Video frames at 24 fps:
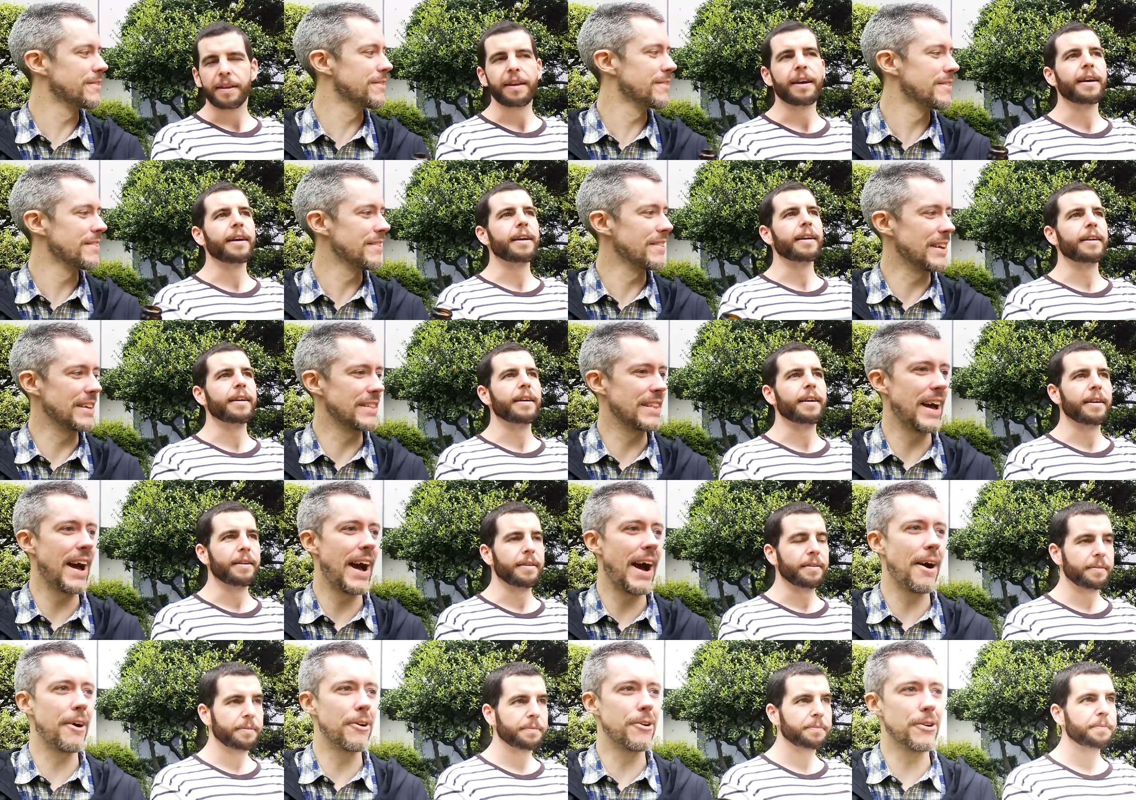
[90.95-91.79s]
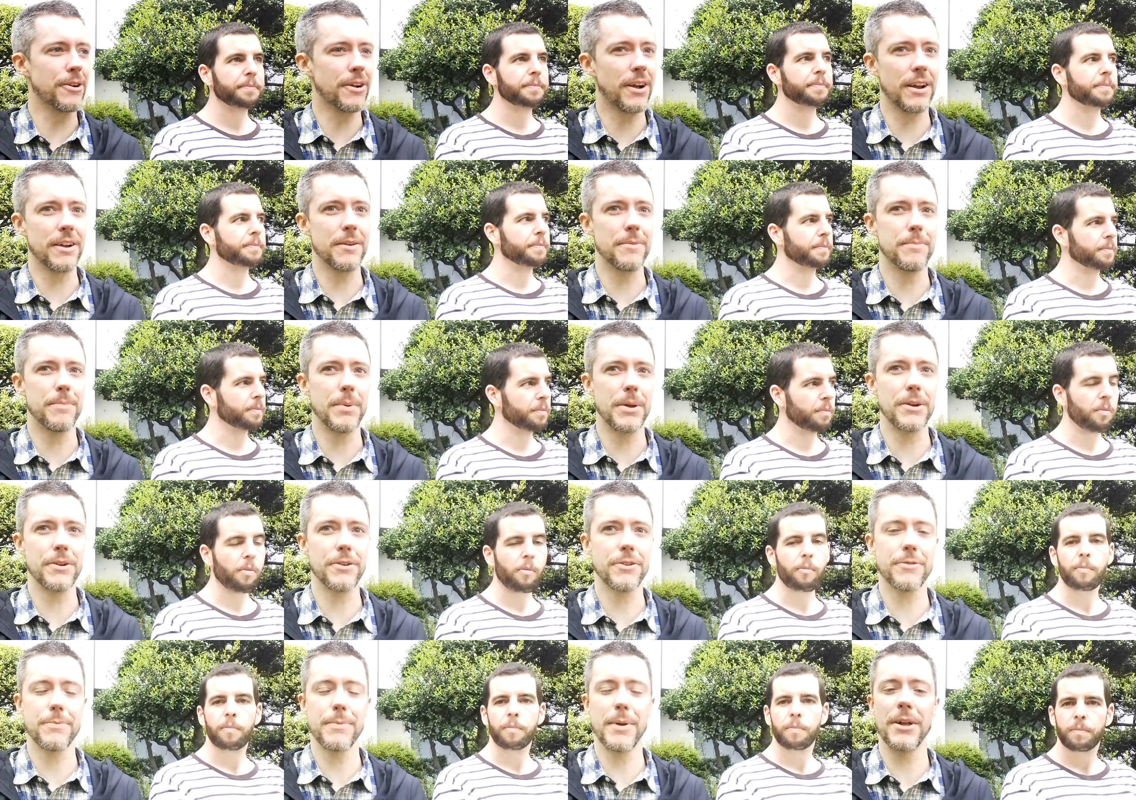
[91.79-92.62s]
Speaker 1: yeah, like yeah. the outer kind of bitter
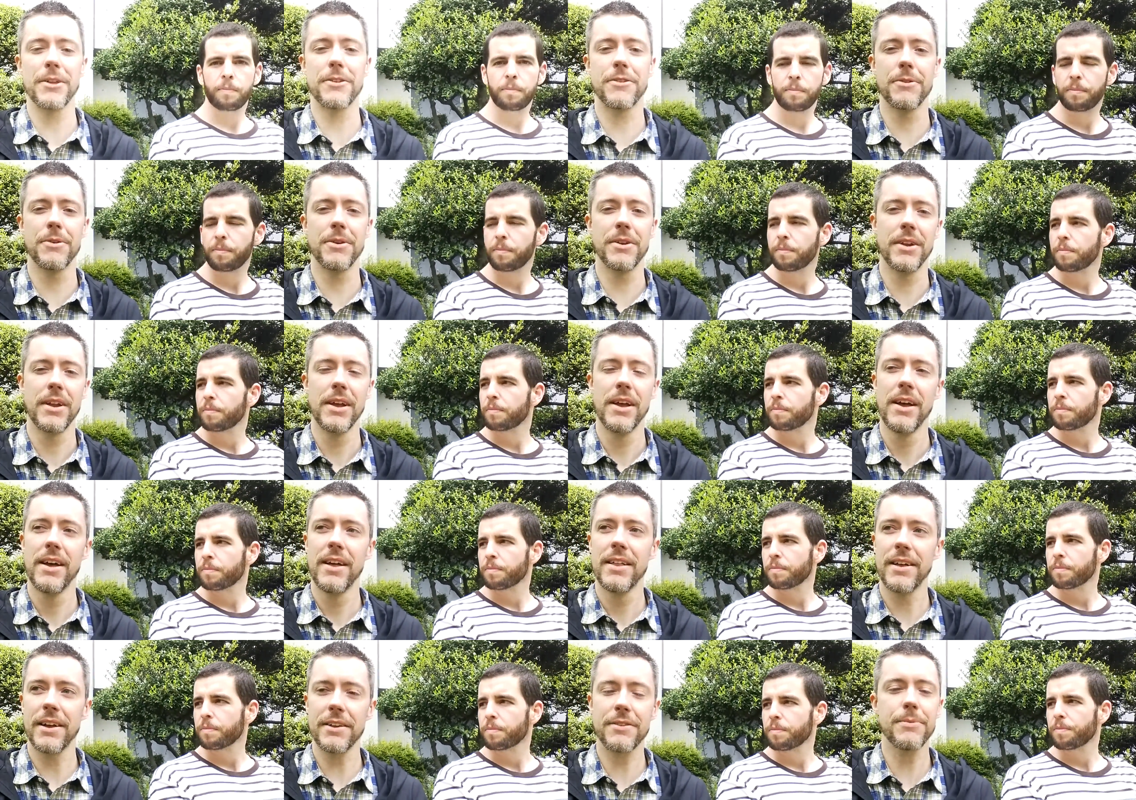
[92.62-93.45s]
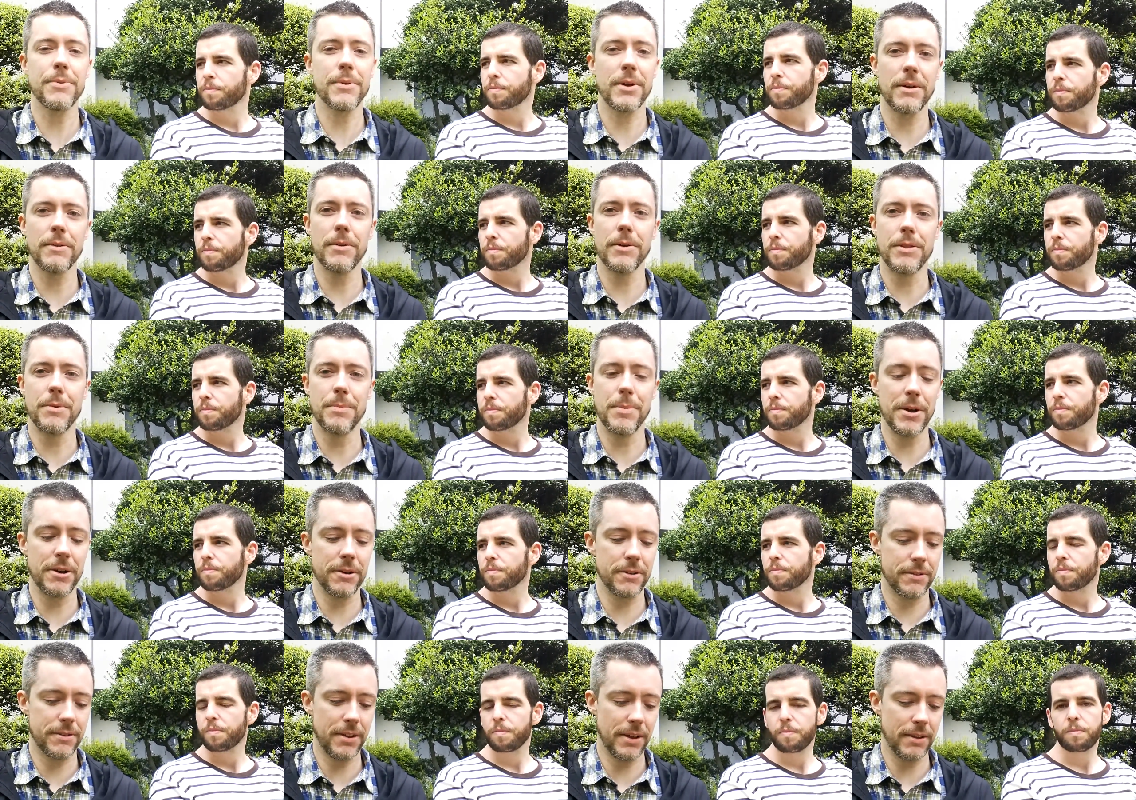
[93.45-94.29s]
smell to it. That's what, what the
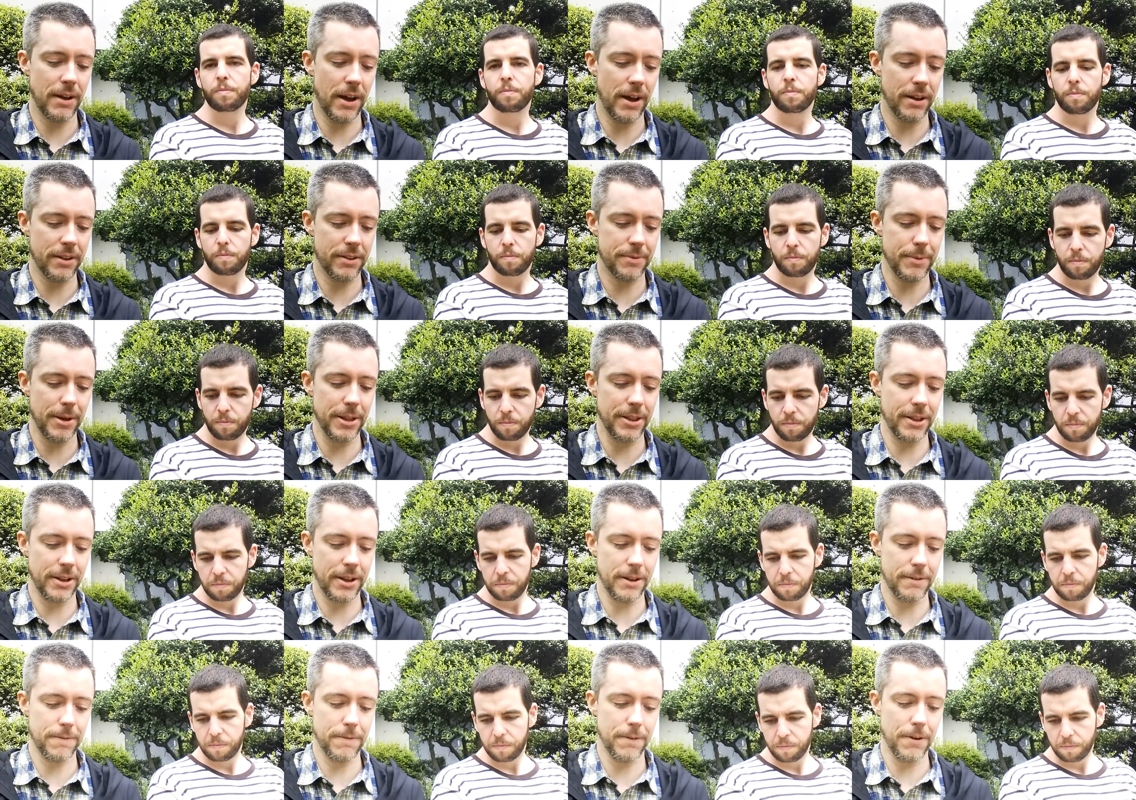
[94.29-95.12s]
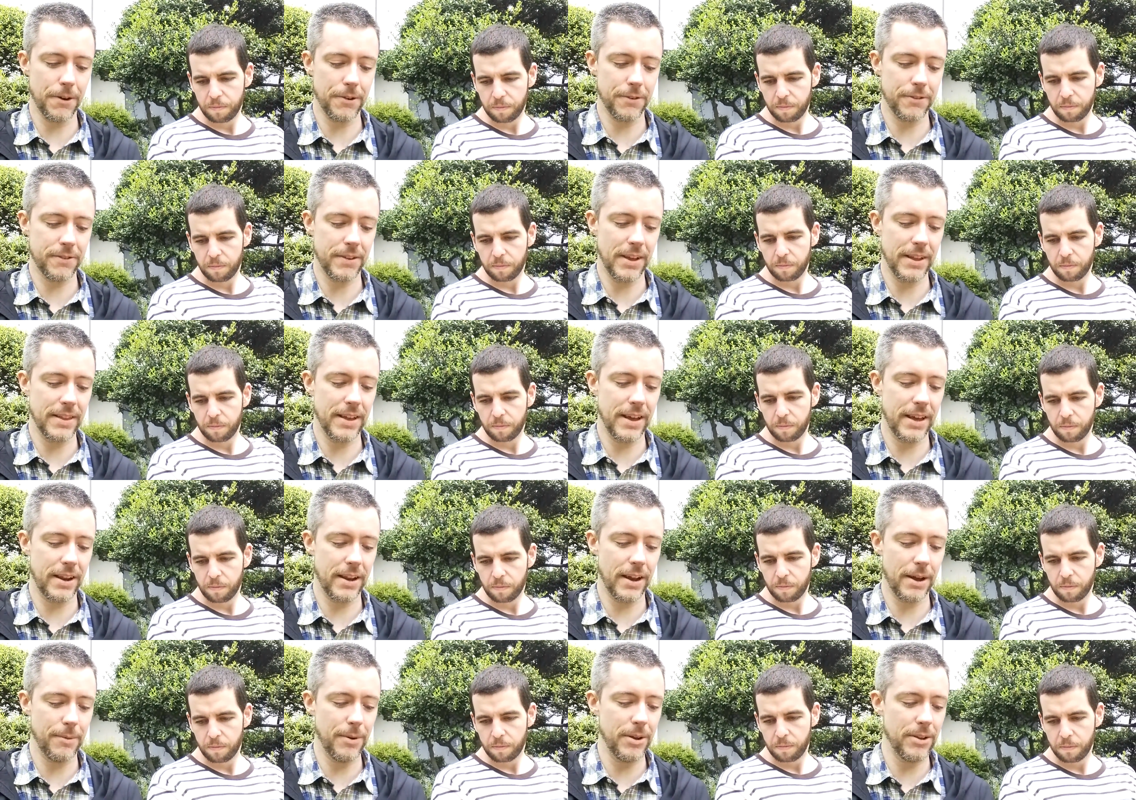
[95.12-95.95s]
beer t- uh, smelled like at first, and
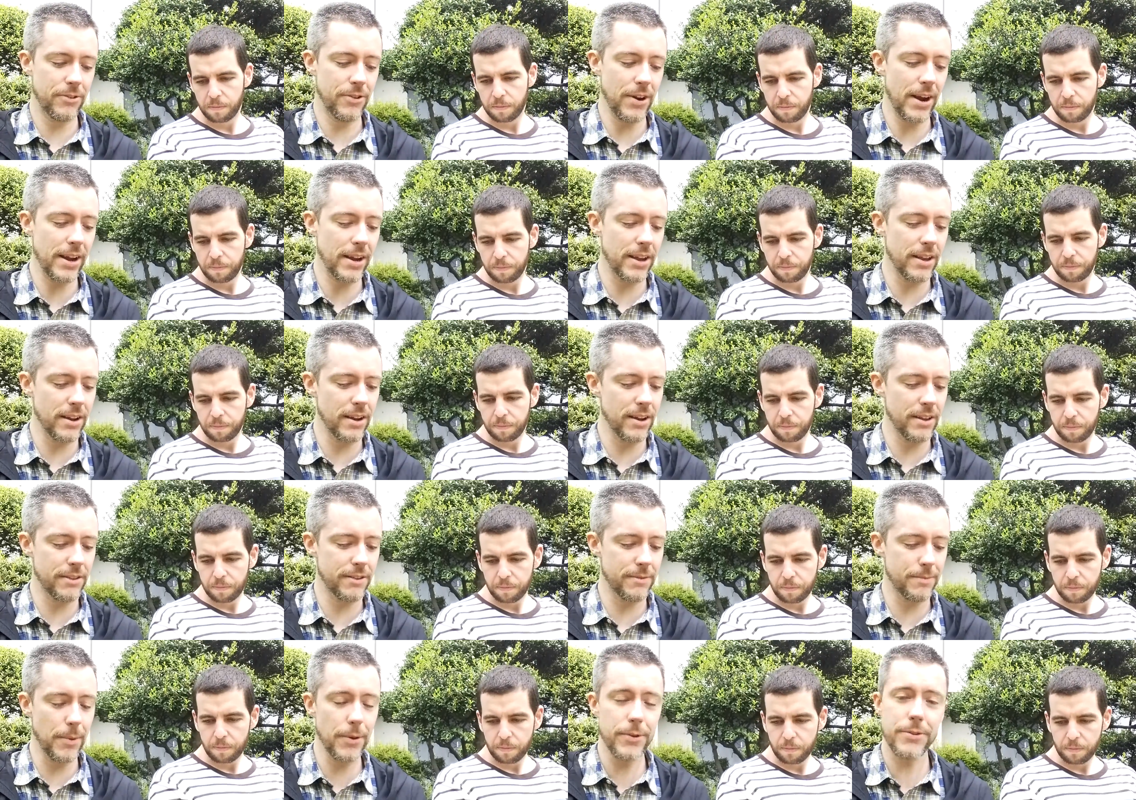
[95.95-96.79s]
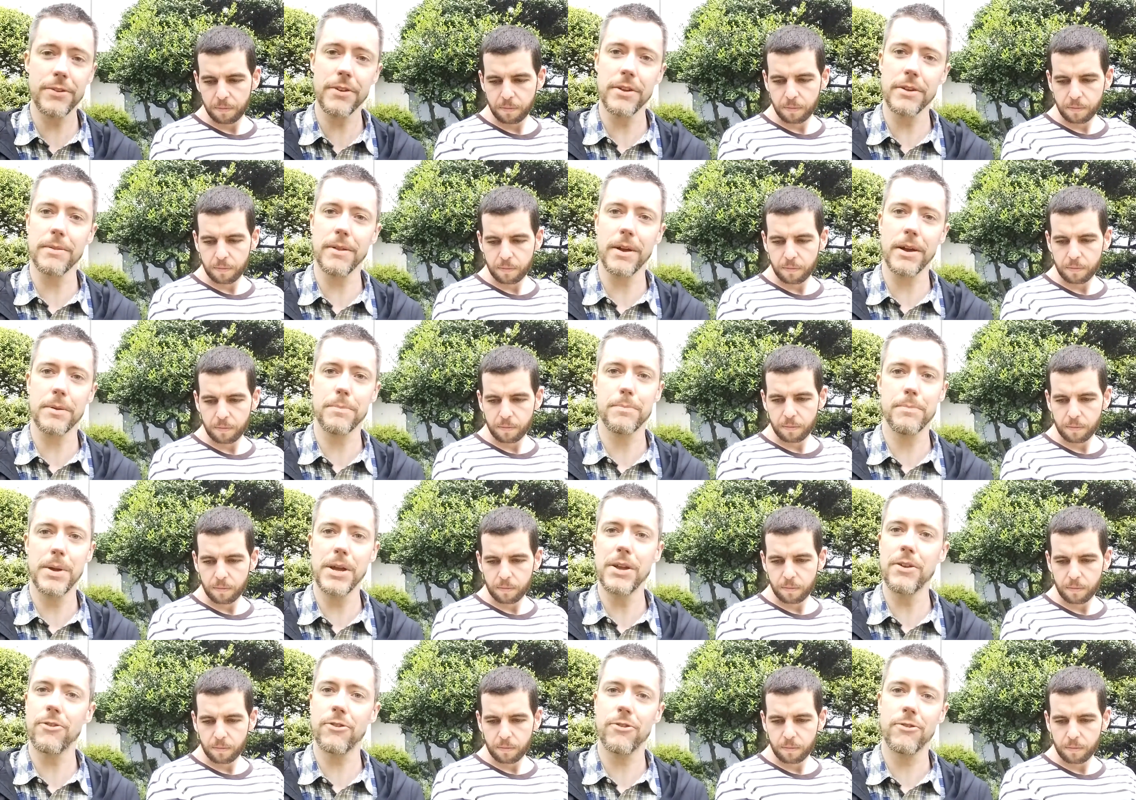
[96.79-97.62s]
then I went and drank it, and it's mostly like
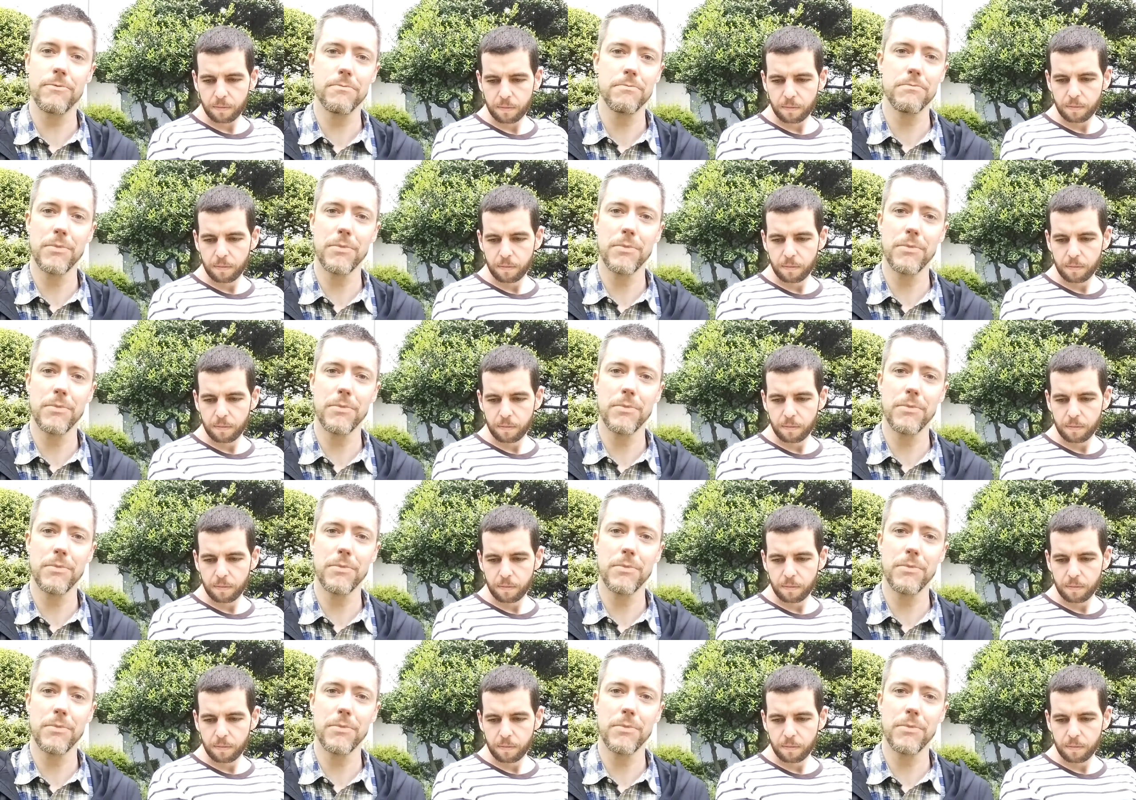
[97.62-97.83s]
peach